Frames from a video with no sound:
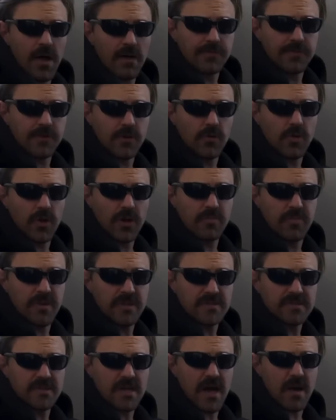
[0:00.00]
After a quick
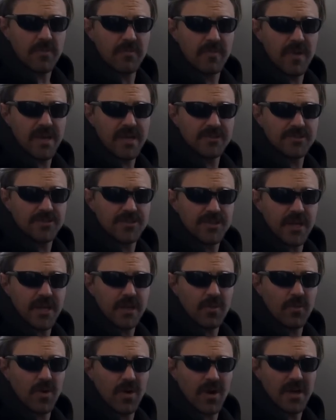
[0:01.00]
pit stop in
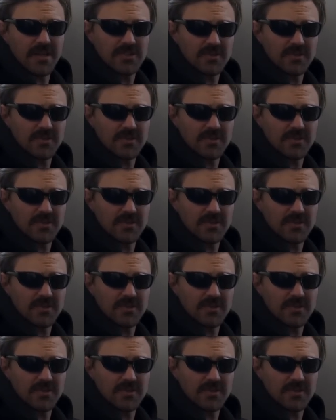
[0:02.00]
Beijing where I